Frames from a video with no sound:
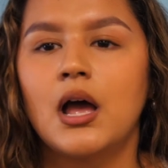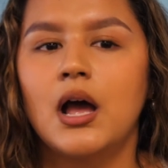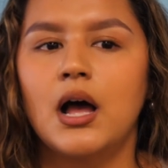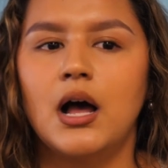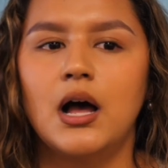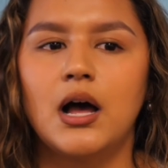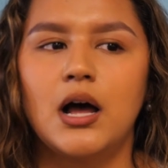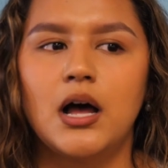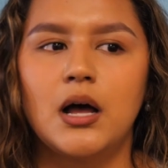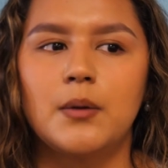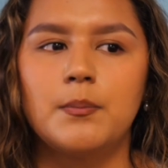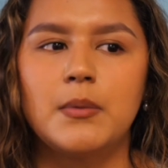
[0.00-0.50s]

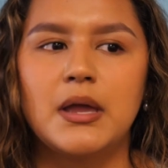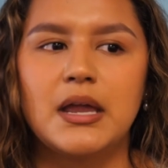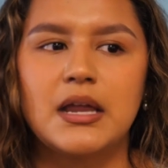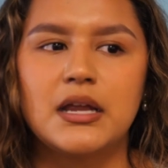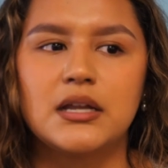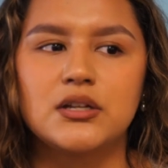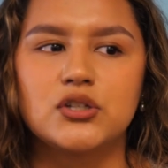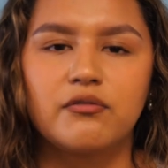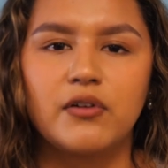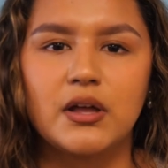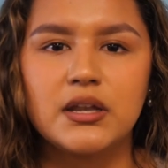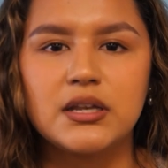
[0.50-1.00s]

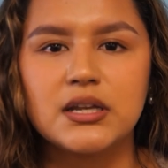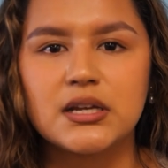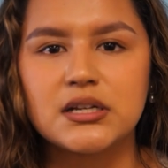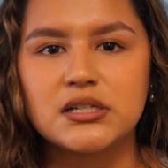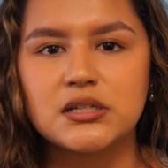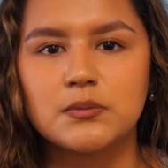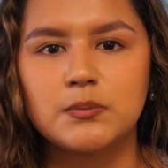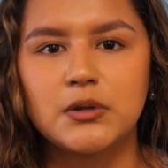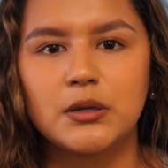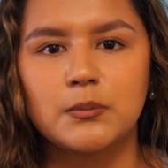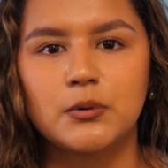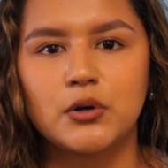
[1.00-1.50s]
and funding
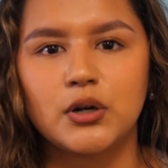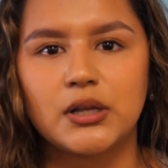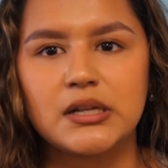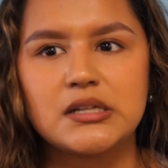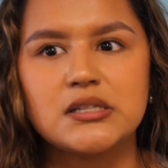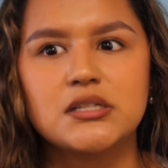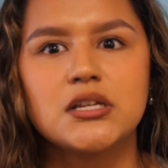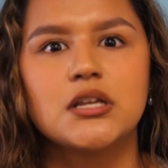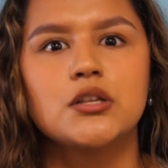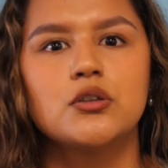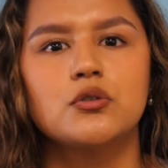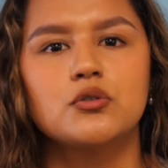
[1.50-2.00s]
to be able to
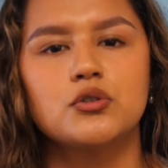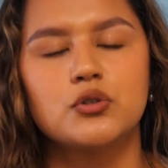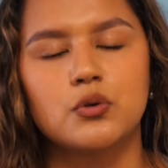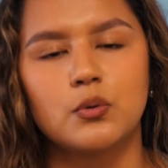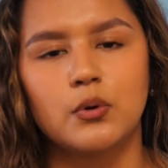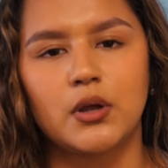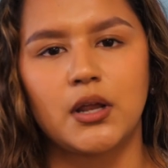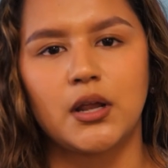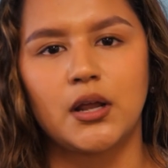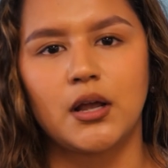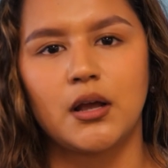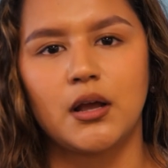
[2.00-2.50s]
continue
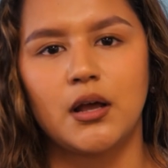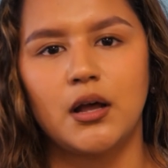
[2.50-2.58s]
doing